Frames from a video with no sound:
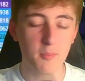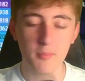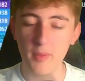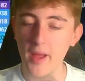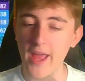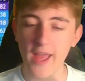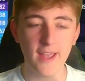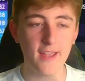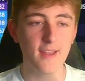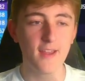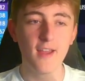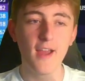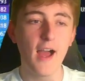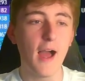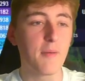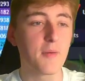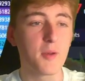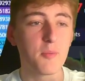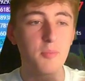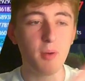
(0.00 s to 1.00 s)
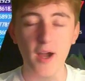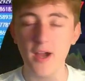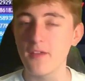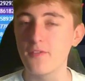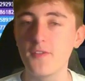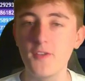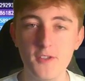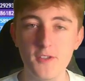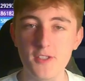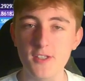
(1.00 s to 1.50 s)
pay. I'm gonna buy
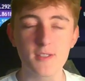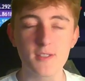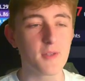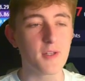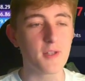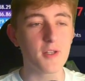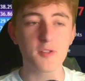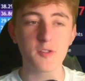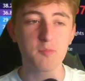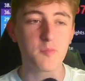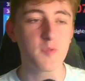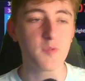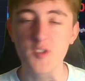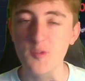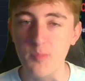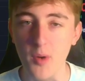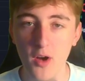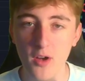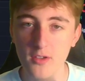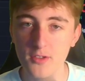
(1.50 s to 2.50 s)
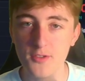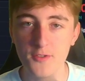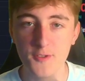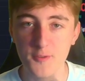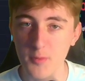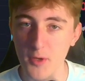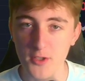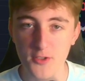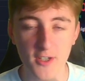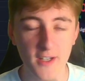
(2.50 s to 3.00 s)
futures. I'm gonna
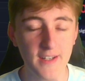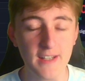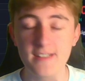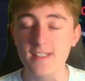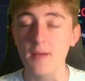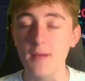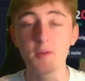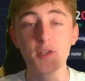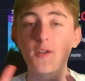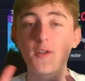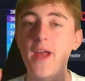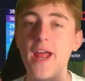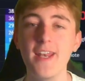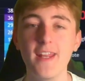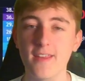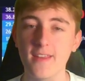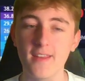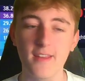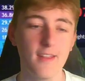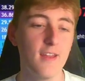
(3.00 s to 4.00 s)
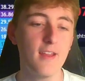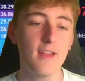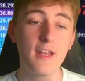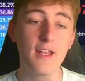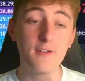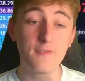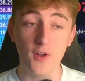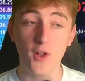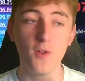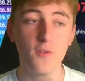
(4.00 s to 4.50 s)
spot trade this. I'm gonna do anything
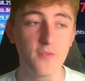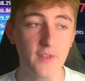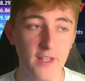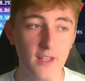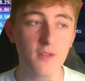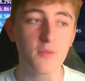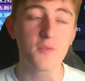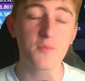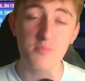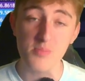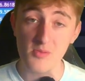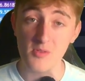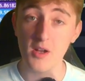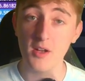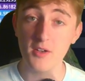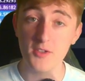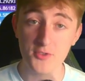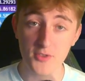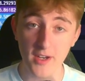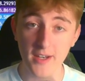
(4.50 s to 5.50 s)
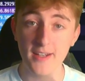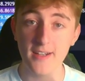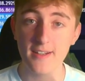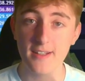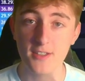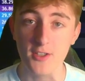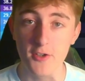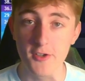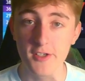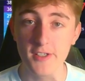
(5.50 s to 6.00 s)
involving with trading
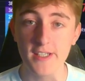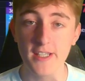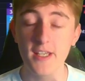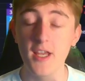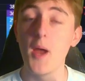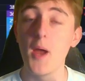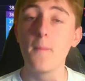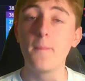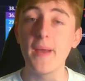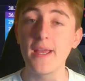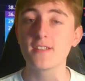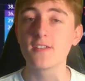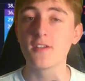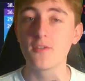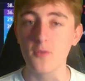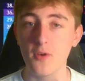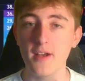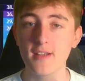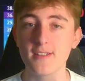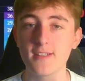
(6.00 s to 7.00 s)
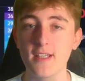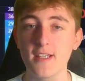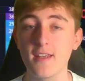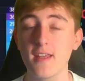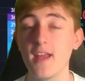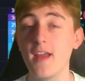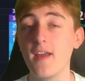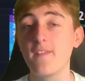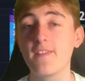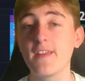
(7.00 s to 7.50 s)
this currency based on what I
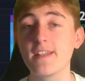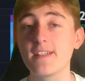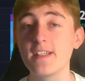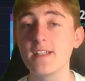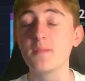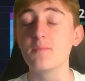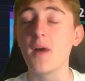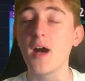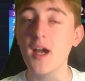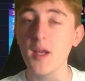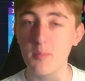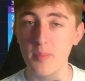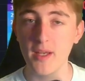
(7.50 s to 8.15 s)
said. This is my